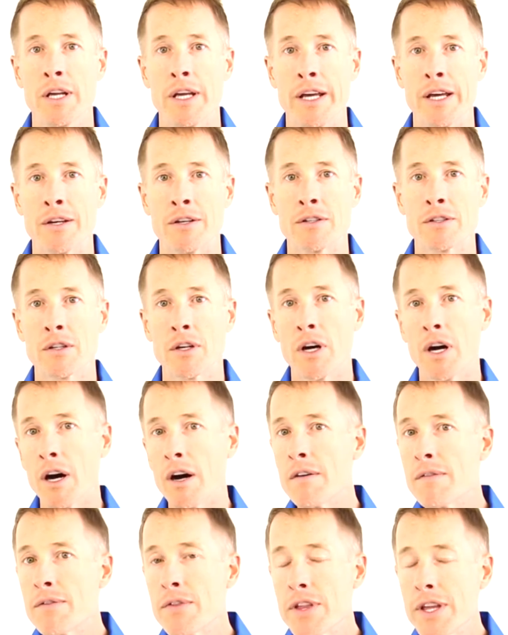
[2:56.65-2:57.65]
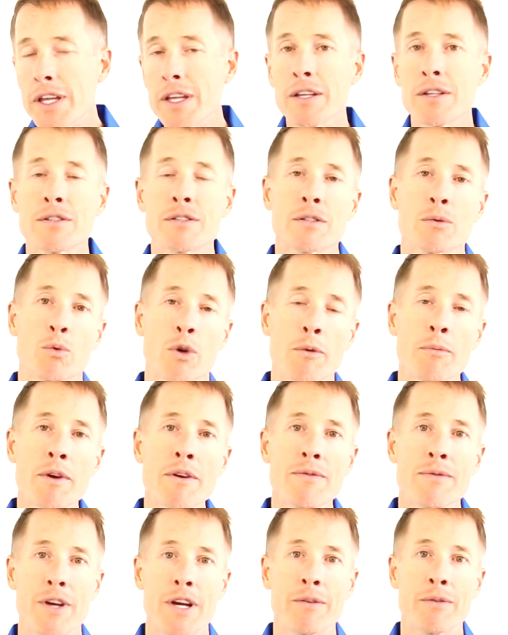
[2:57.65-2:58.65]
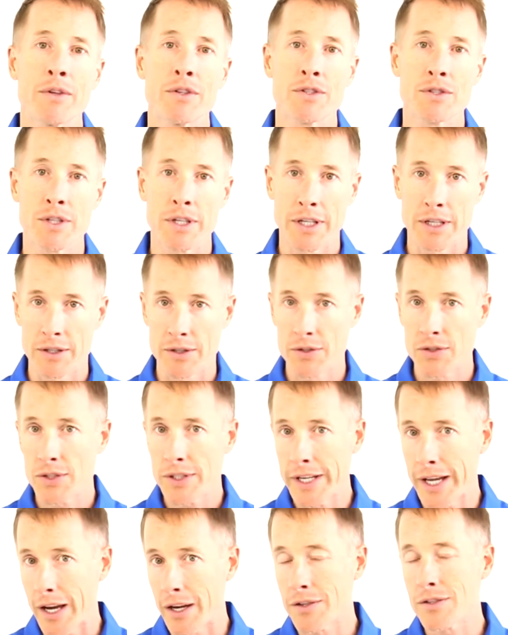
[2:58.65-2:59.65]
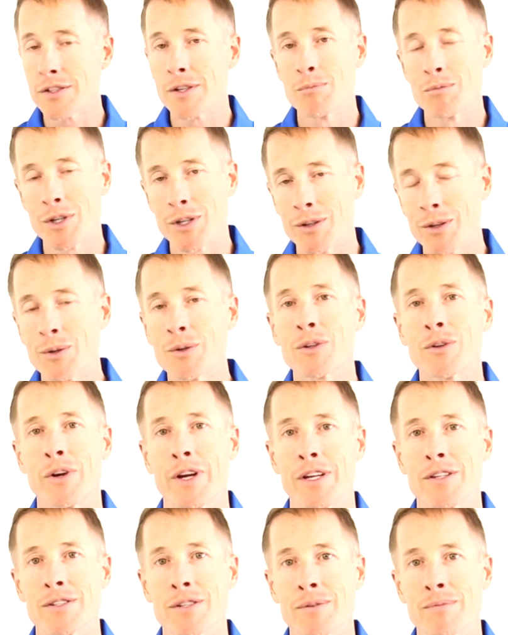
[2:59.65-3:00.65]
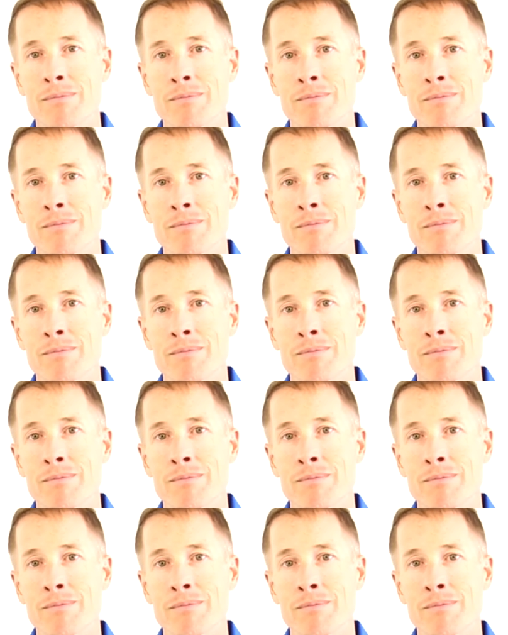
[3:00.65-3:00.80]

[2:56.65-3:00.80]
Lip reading: And of these, one of my favorites is calcium deglucurate.